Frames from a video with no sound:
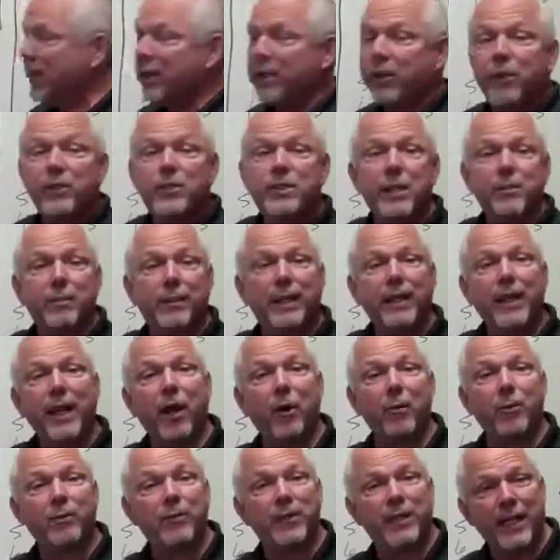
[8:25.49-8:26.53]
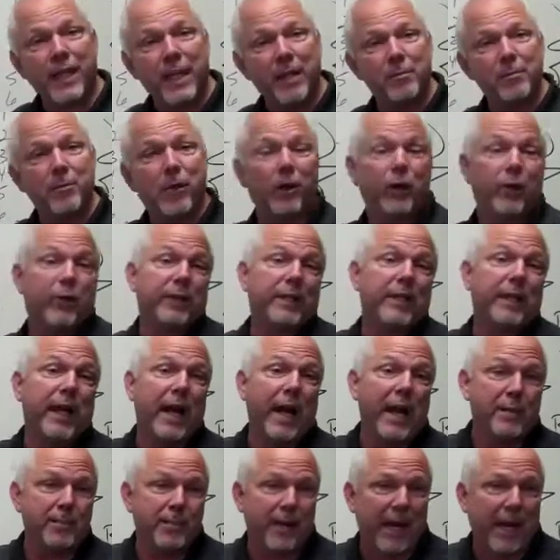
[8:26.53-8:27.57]
you simply help them earn the
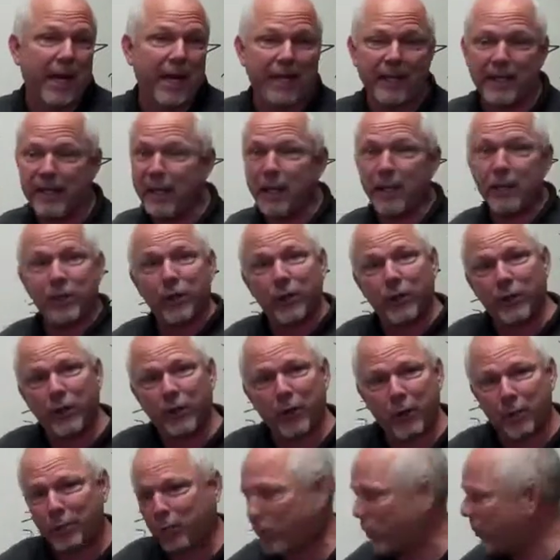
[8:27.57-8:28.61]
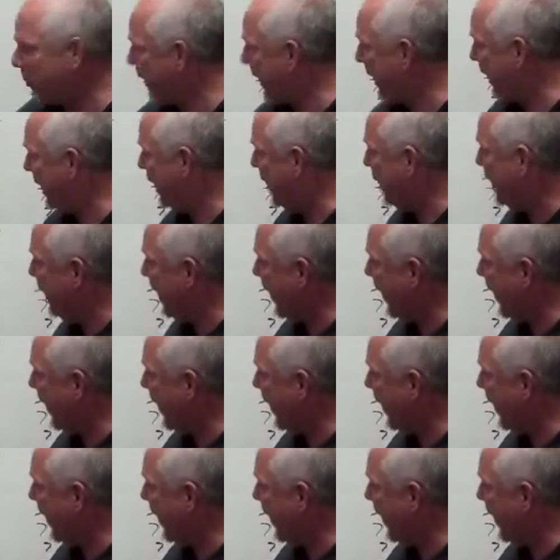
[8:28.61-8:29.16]
iPad. You're going to earn more money,